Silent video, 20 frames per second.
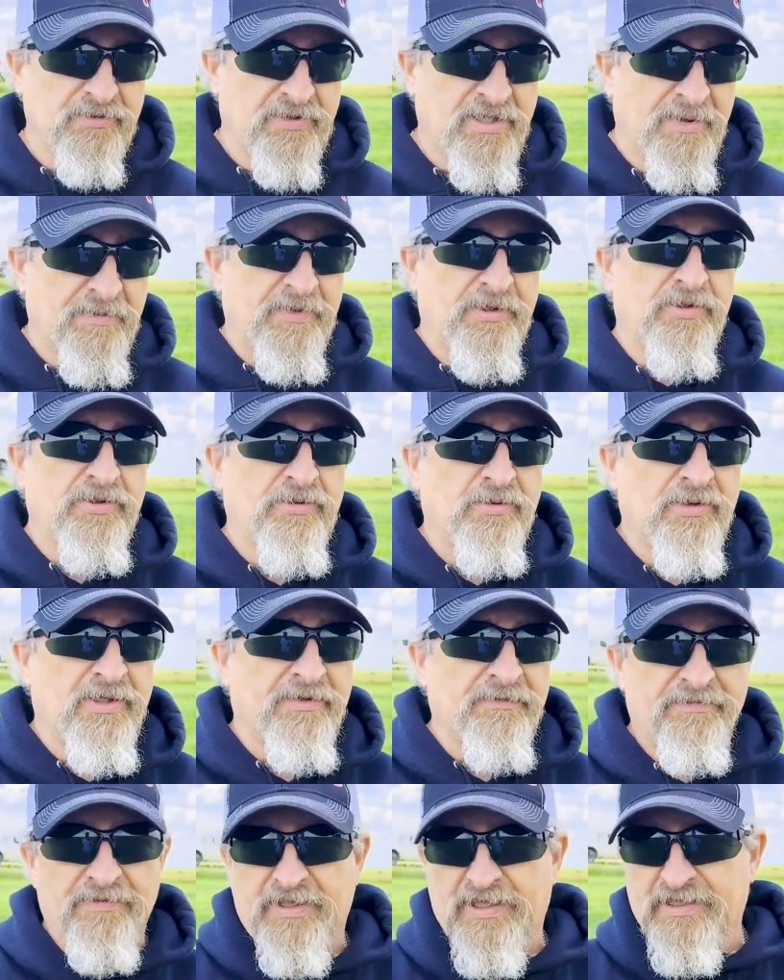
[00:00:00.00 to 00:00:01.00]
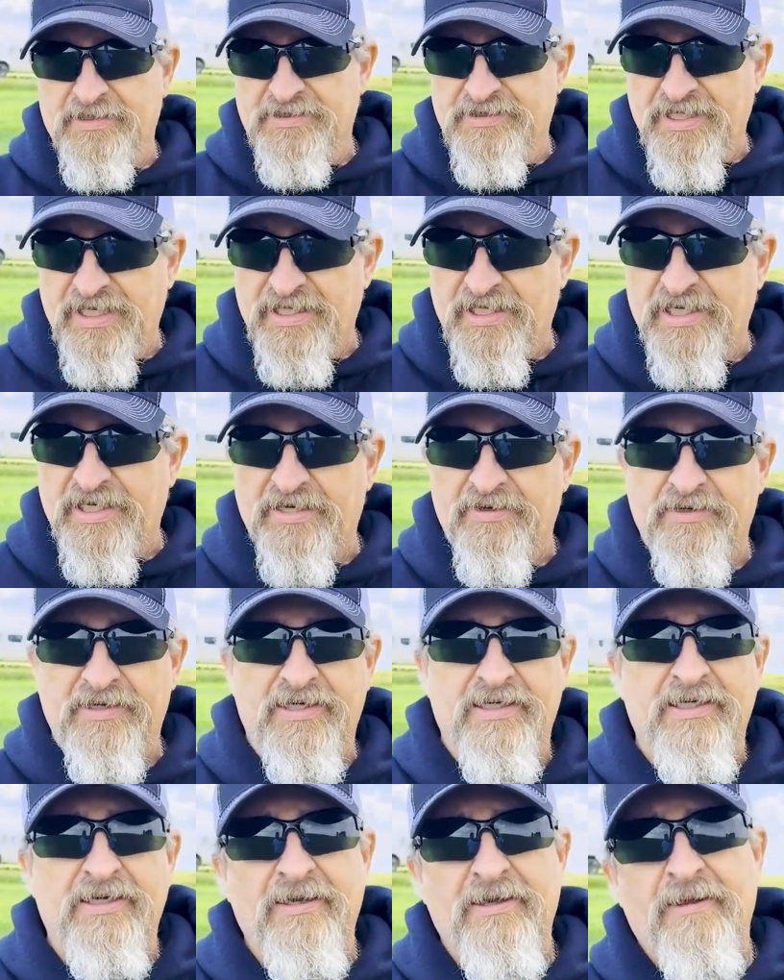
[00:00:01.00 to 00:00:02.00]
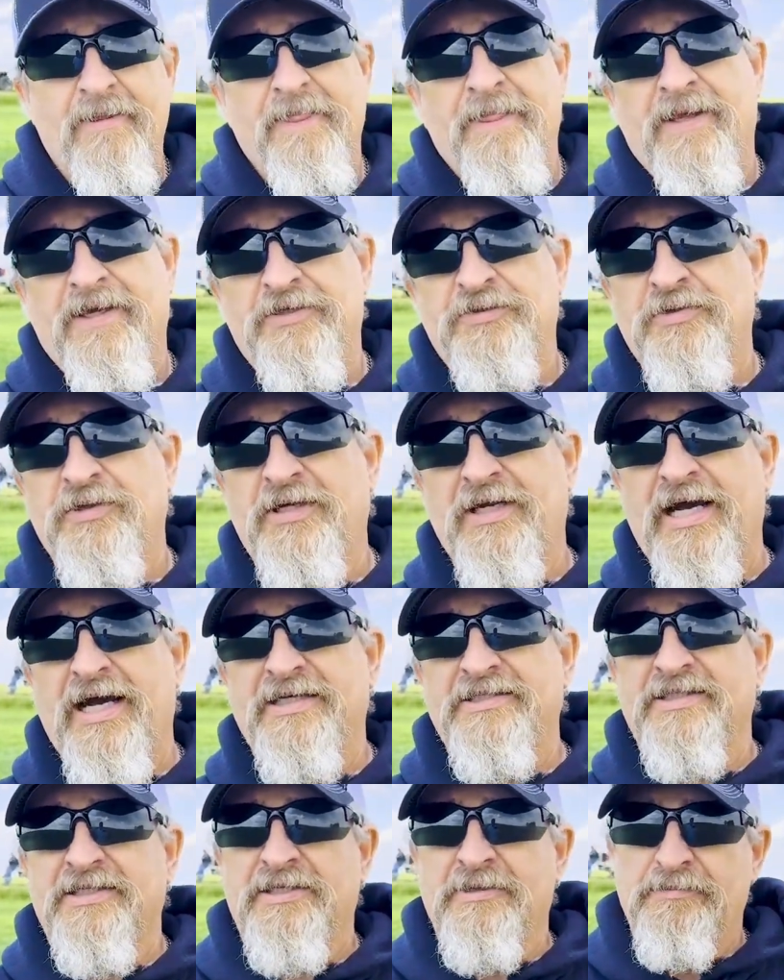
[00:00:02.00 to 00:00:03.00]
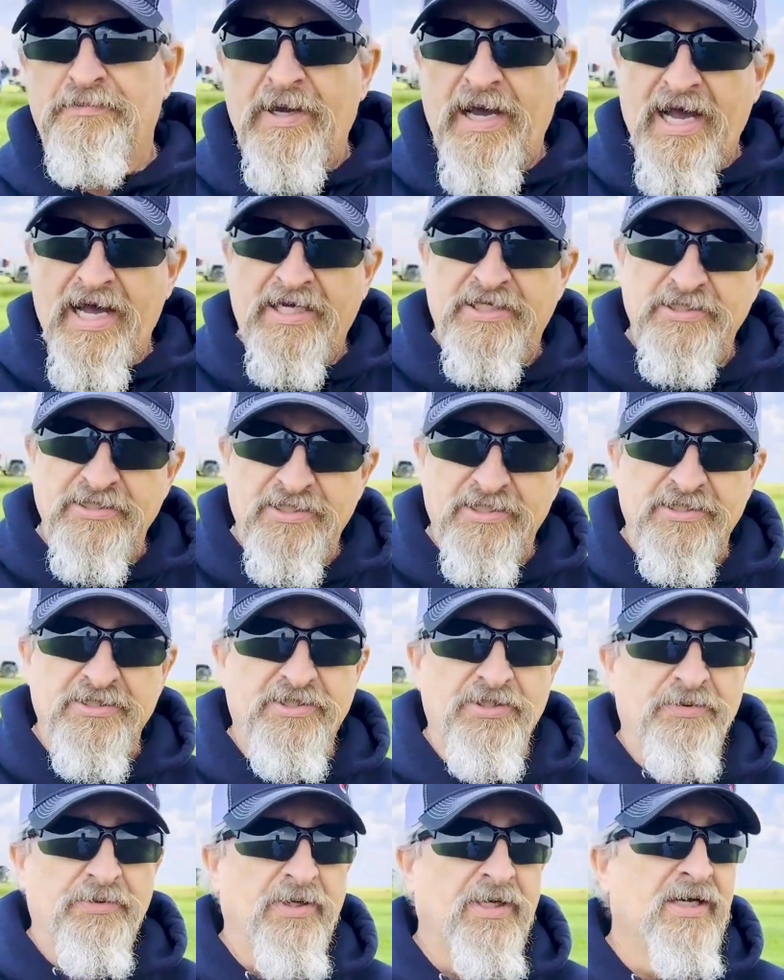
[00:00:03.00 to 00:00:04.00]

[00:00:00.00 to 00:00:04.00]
come into a saline area and treat it as a compaction issue.